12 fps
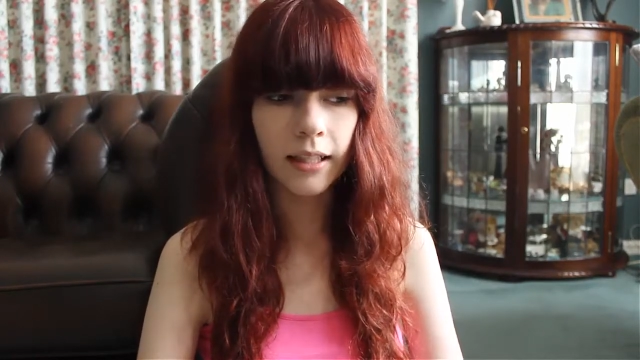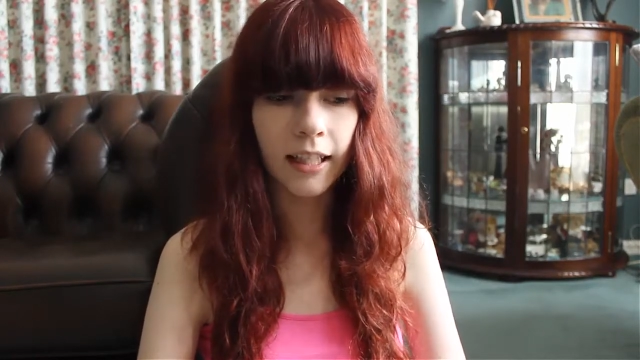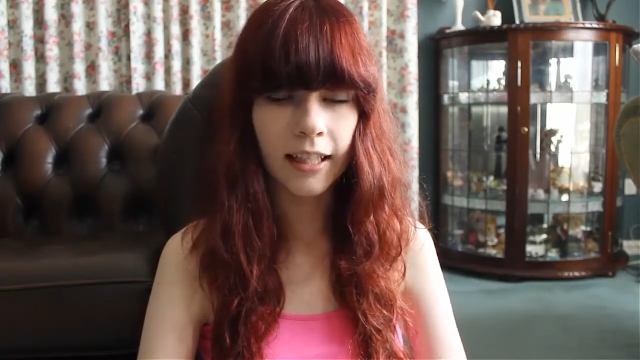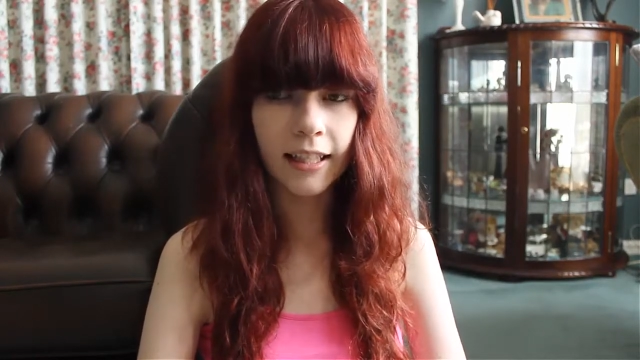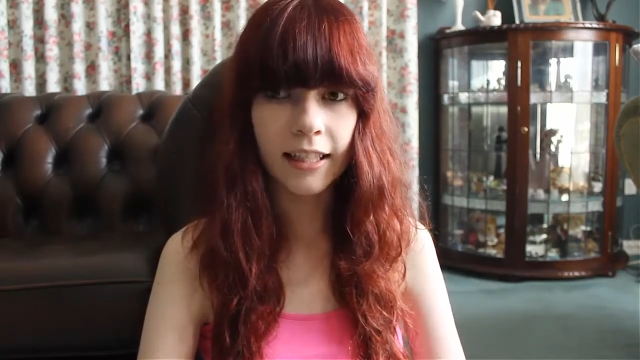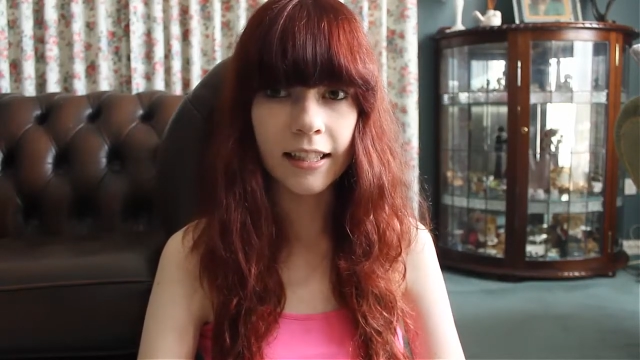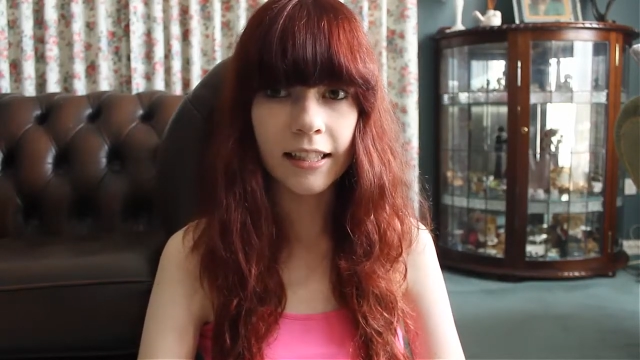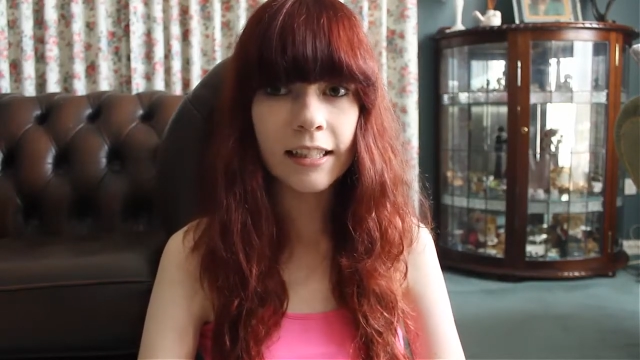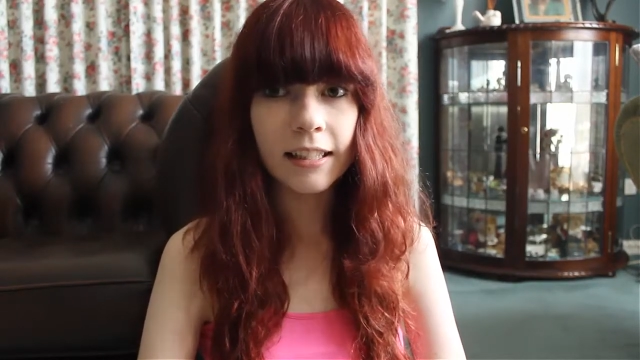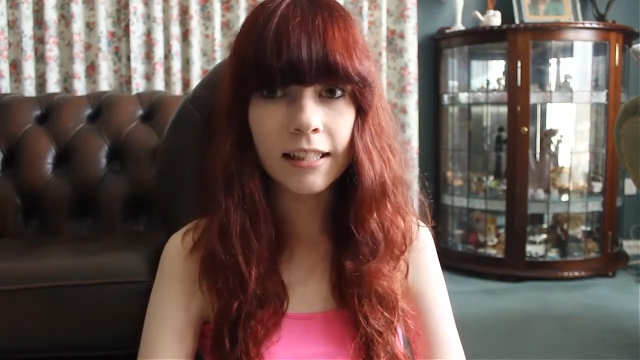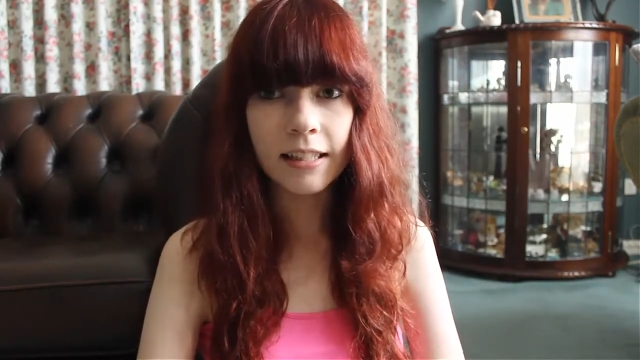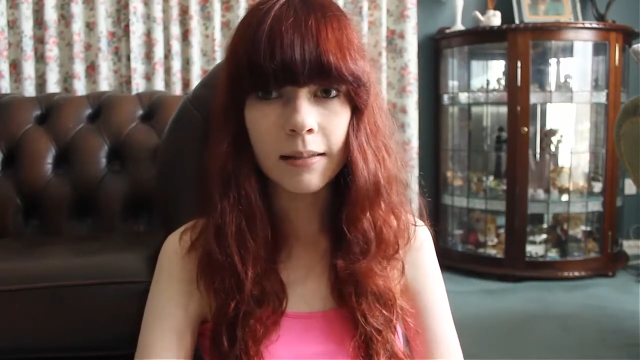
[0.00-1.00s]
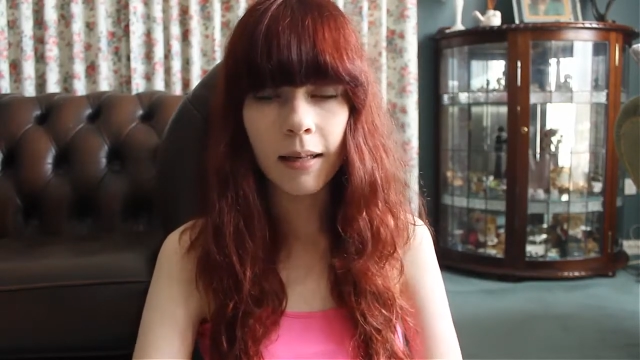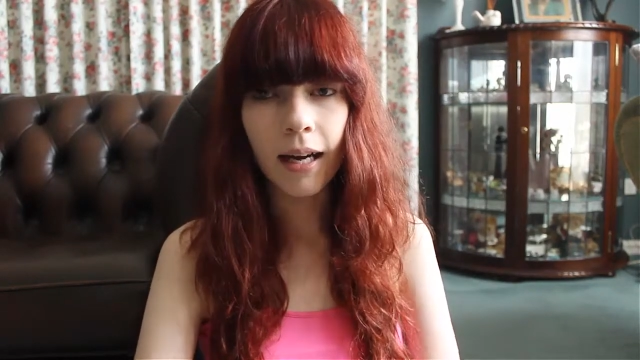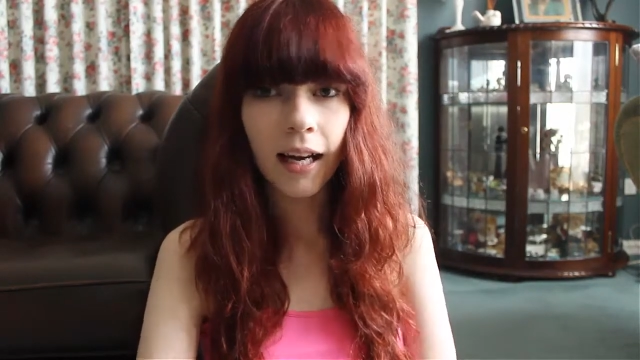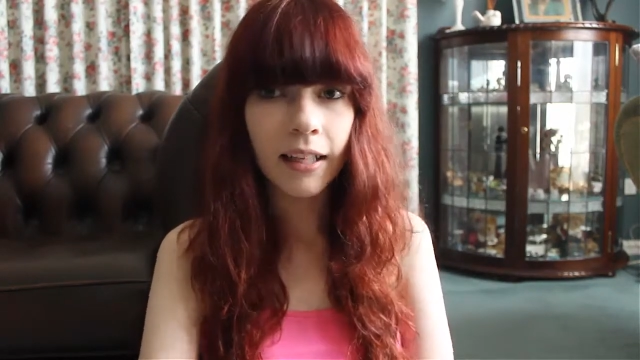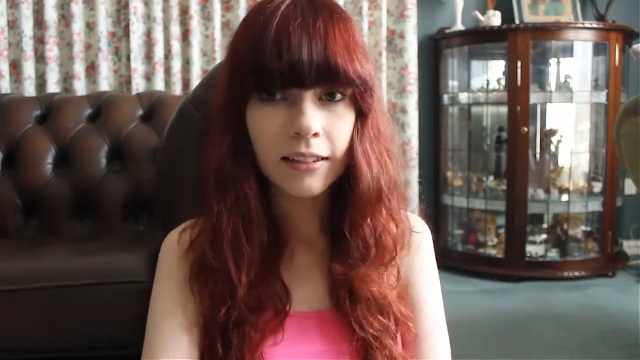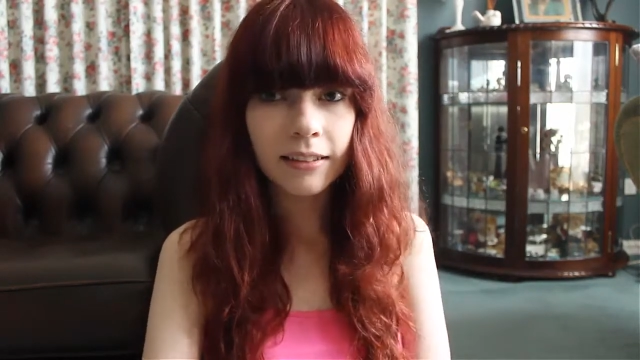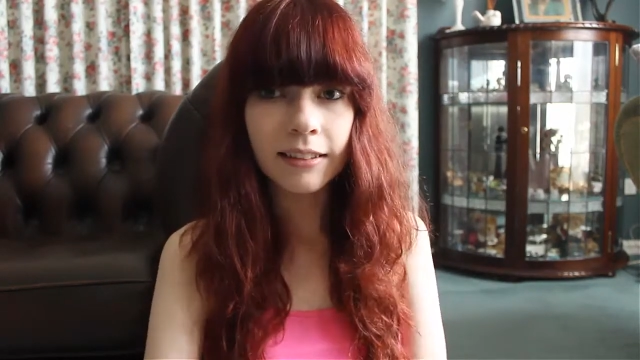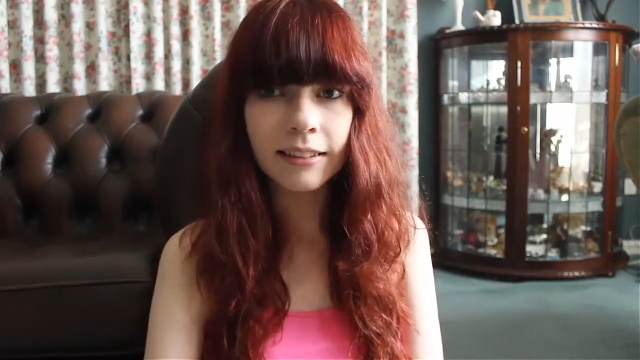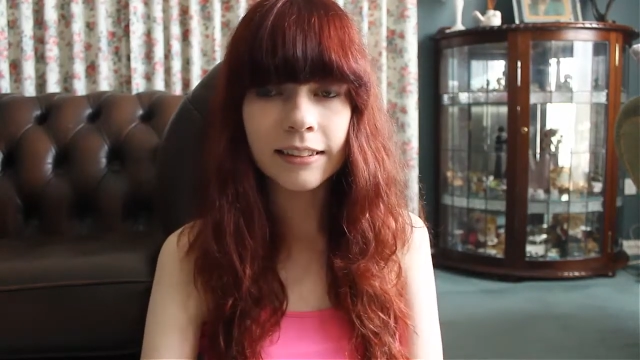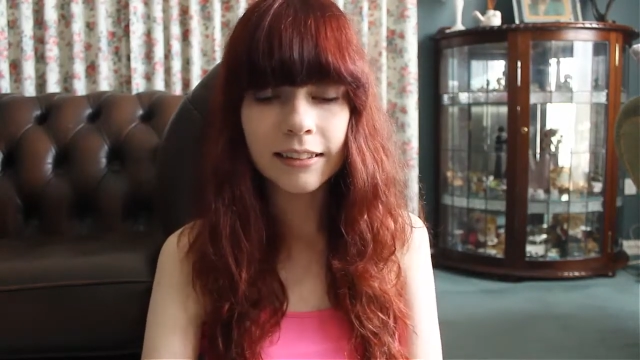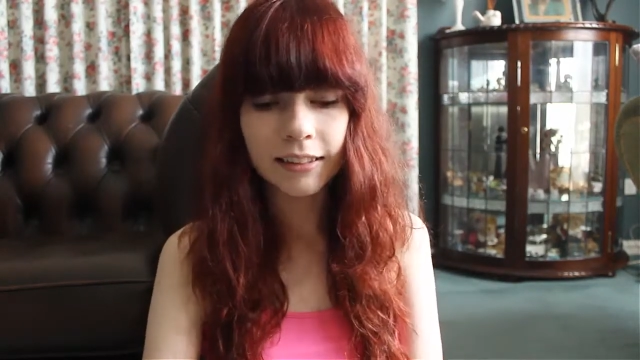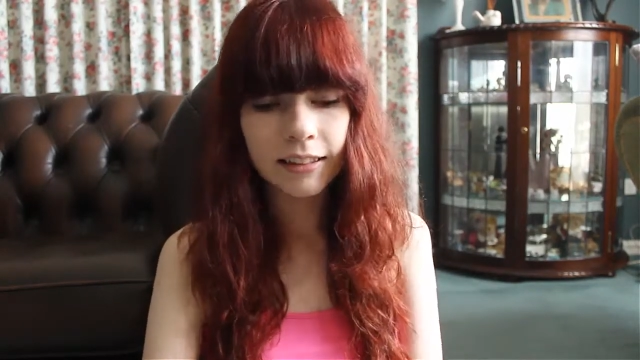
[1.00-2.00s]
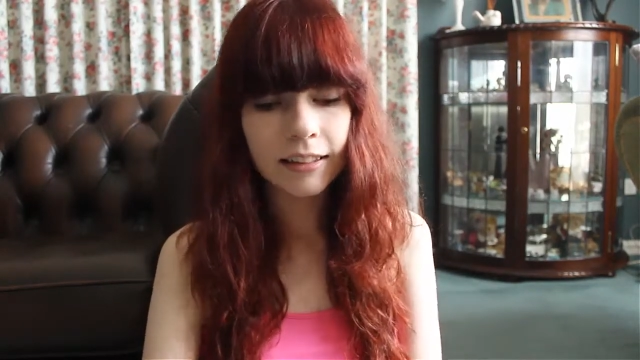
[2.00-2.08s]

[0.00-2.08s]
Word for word: kittens and sails. And